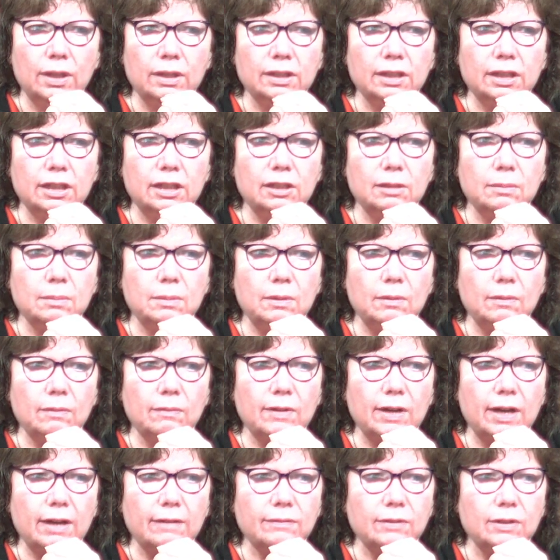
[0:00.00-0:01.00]
needs to be
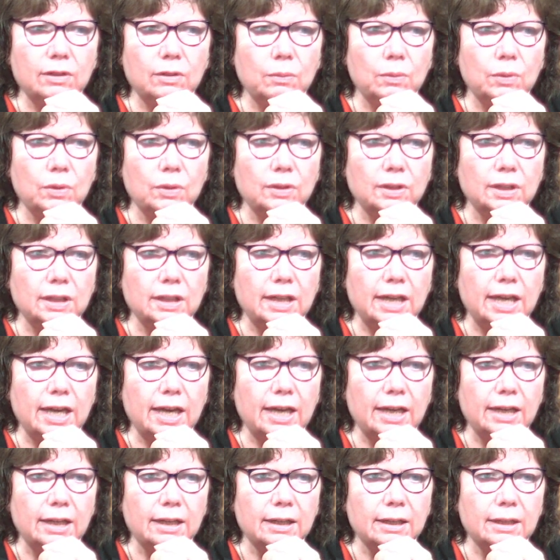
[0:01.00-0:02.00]
revived in the world
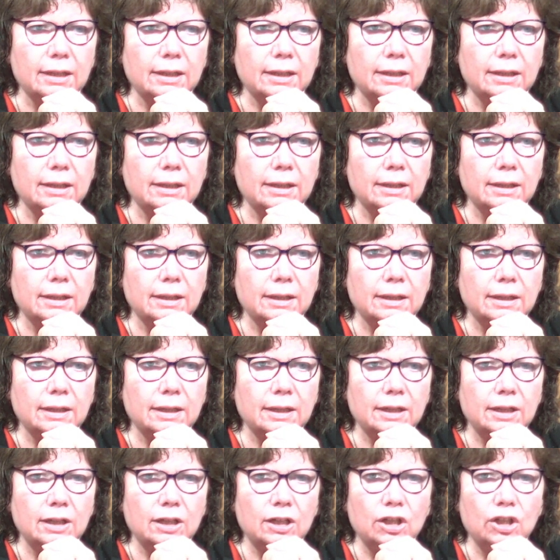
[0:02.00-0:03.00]
today?
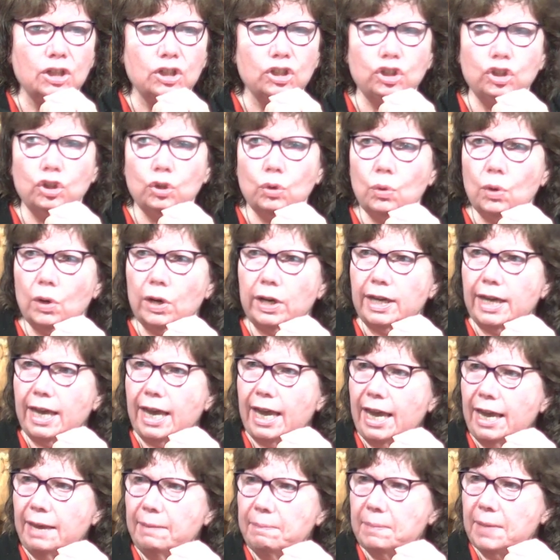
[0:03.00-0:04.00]
Joy. Joy.
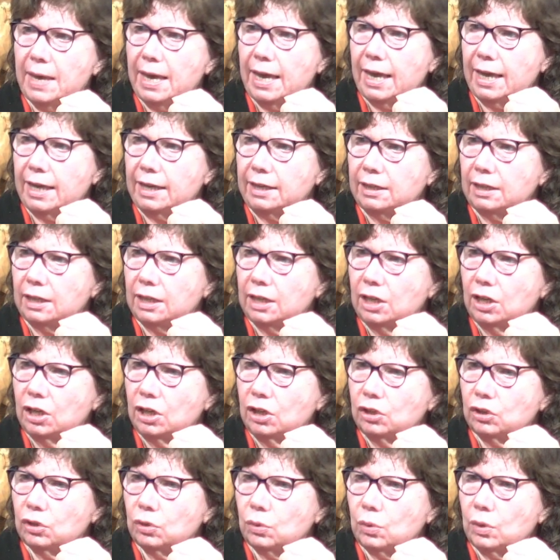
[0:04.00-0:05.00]
Amen.
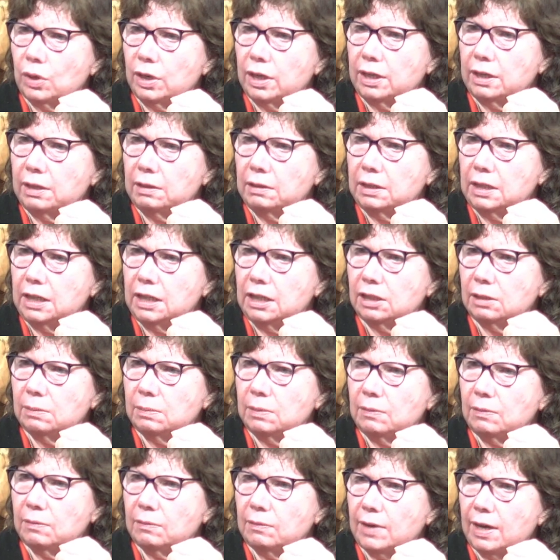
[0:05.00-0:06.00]
Joy needs to be
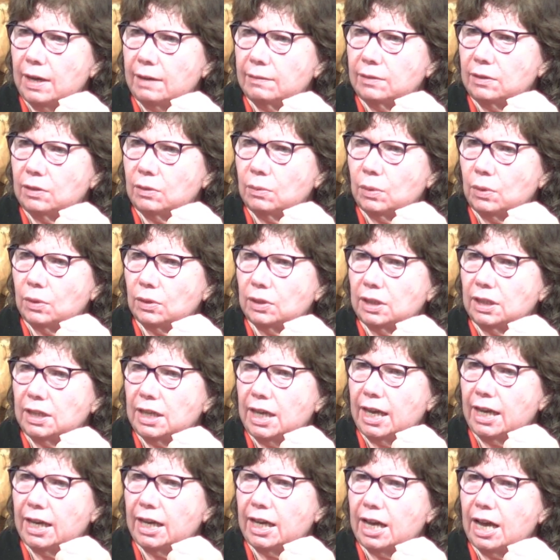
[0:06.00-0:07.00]
revived in the world
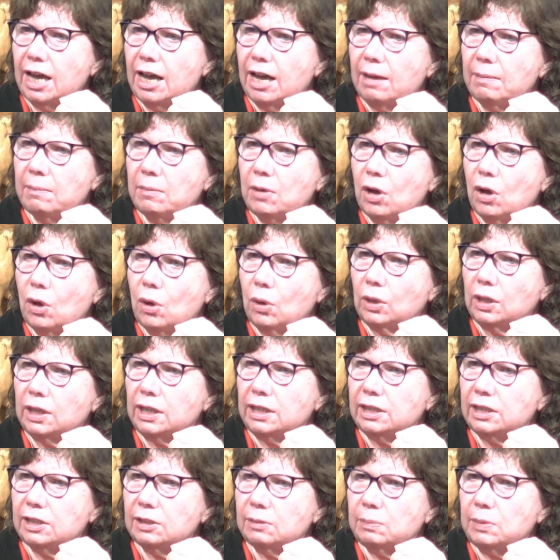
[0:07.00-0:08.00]
today. Come, Holy
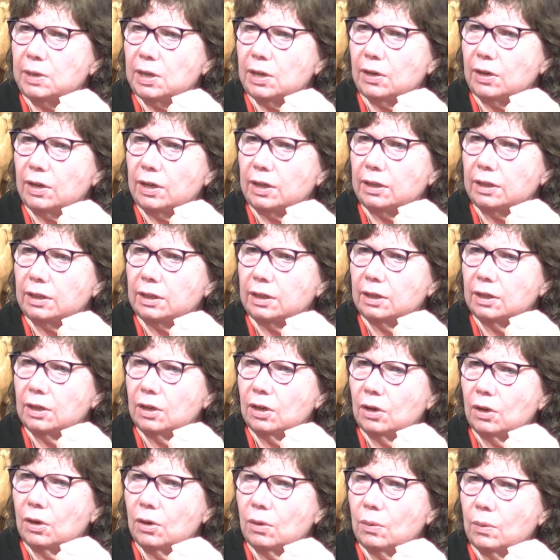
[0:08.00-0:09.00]
Spirit.
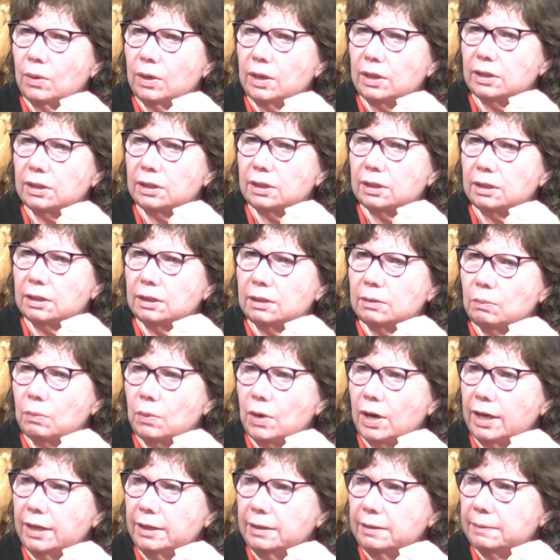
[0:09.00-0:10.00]
What else?
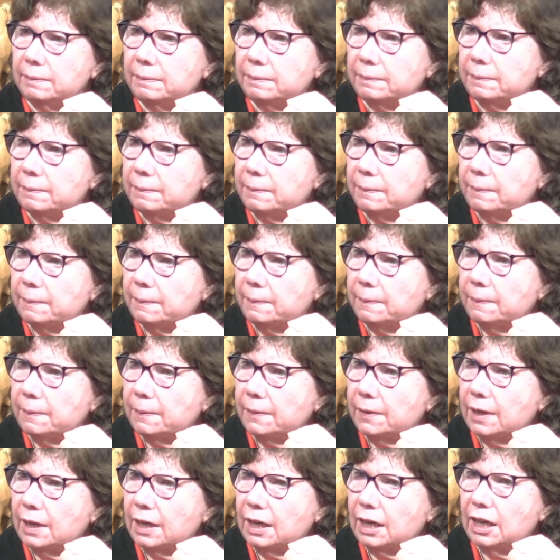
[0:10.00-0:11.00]
What?
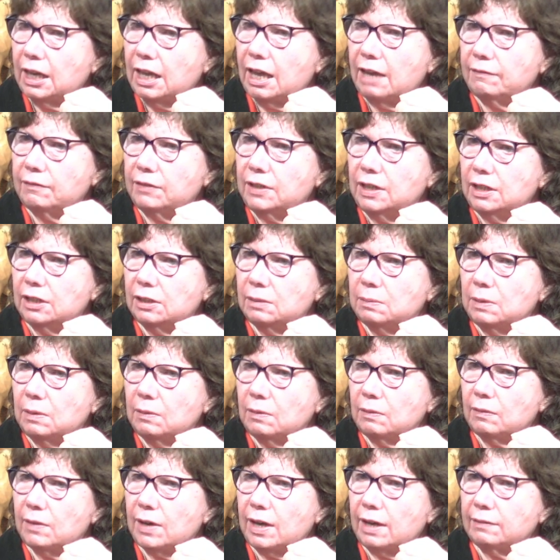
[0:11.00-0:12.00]
Love needs to be
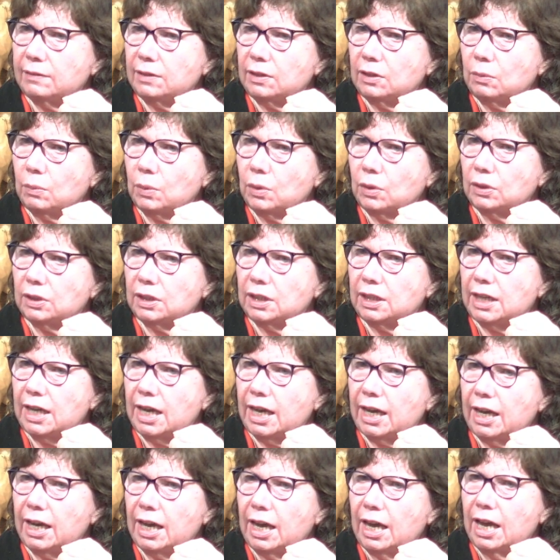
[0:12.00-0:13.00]
revived in the world
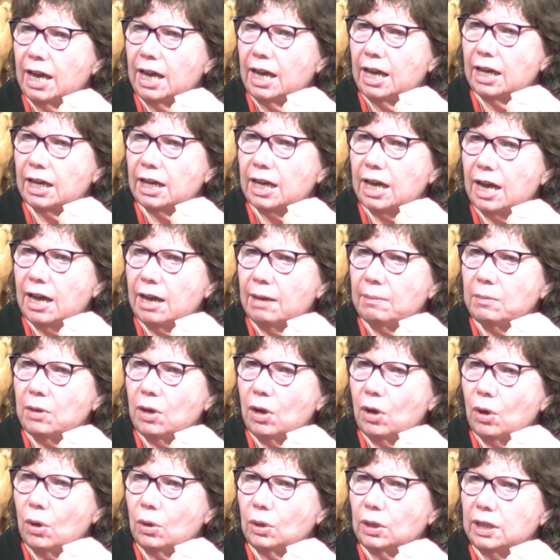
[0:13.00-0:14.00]
today. Come,
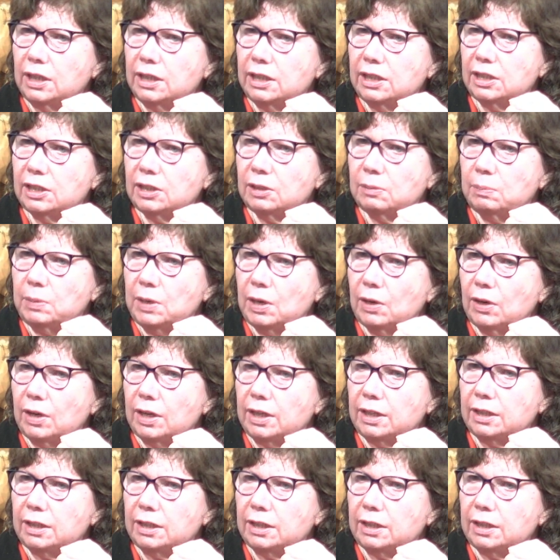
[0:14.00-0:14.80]
Holy Spirit.